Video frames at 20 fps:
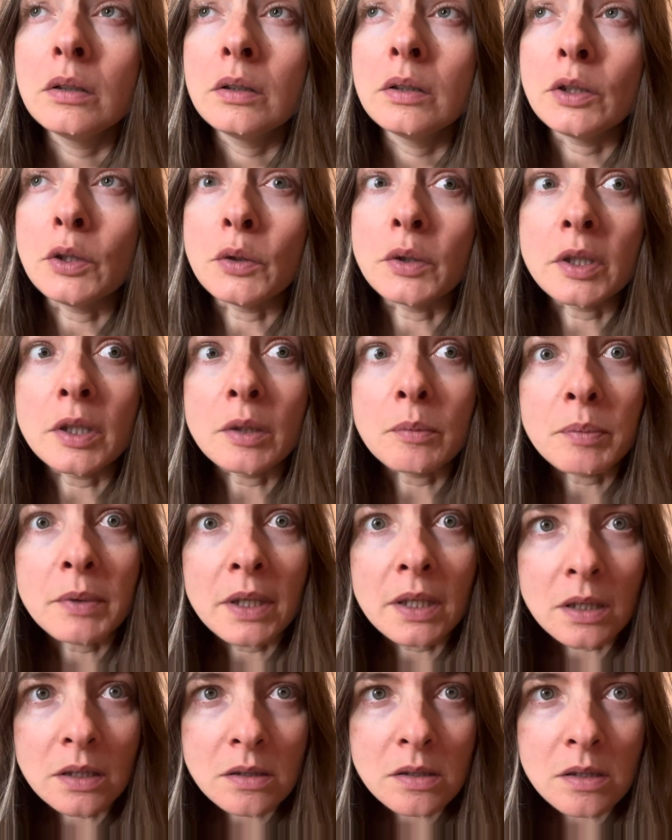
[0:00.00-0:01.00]
you keep
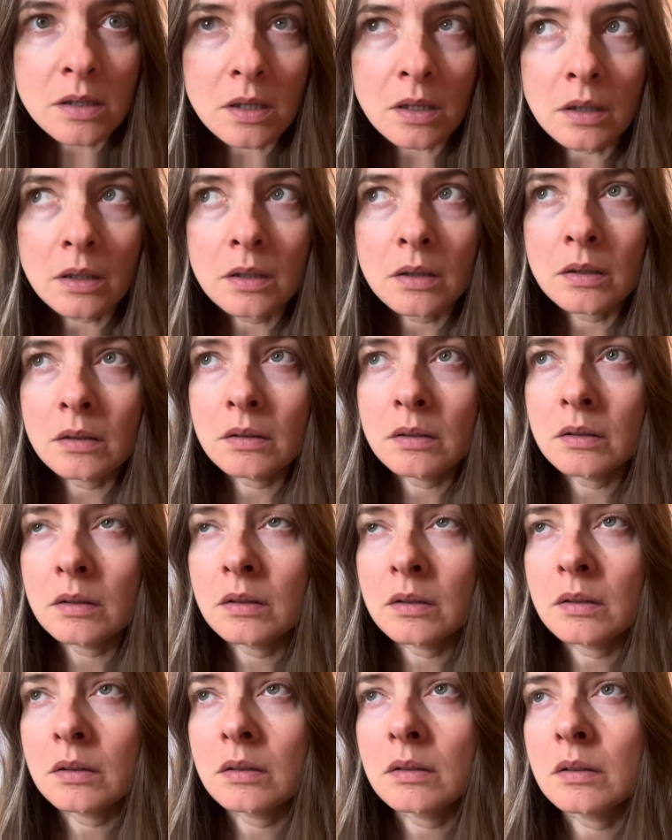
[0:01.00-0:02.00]
getting sick,
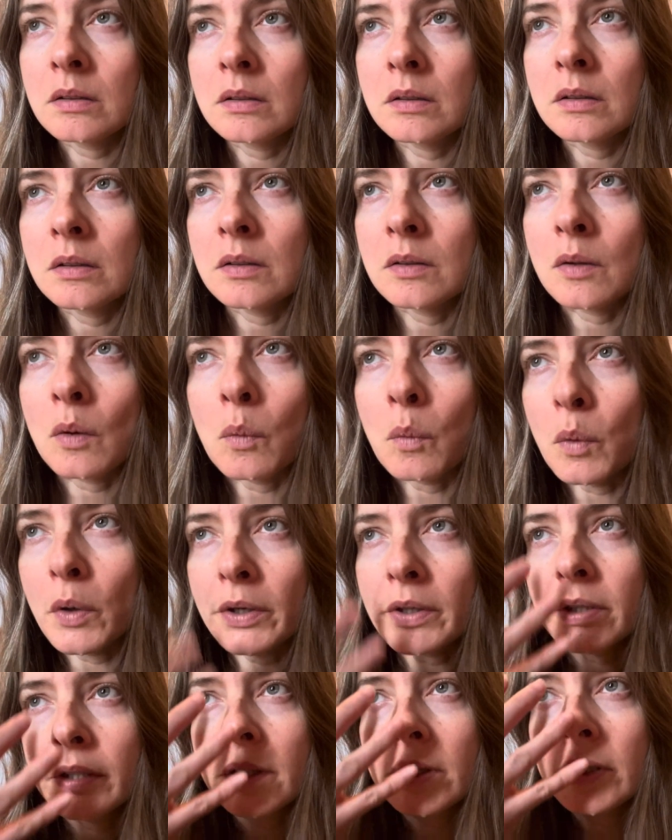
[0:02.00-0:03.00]
the
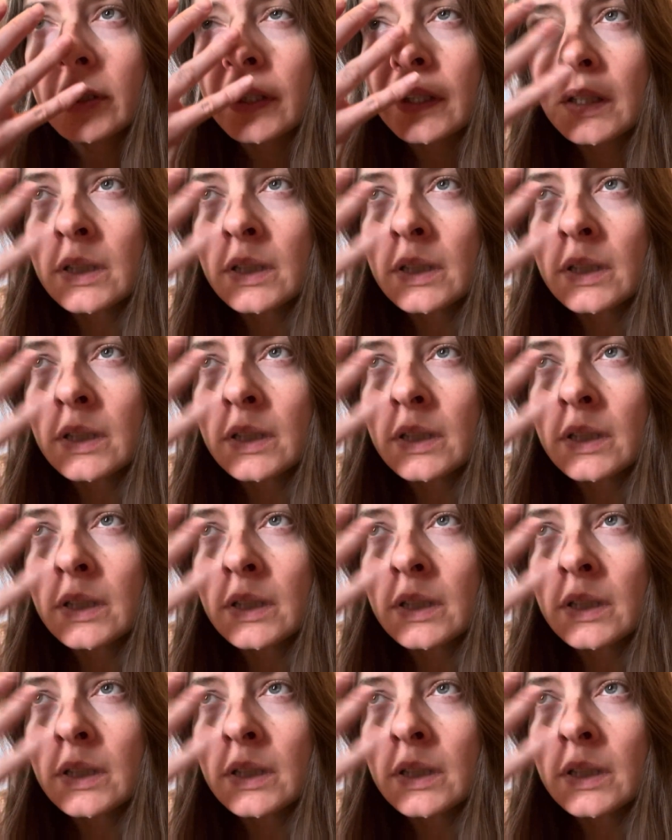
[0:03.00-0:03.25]
work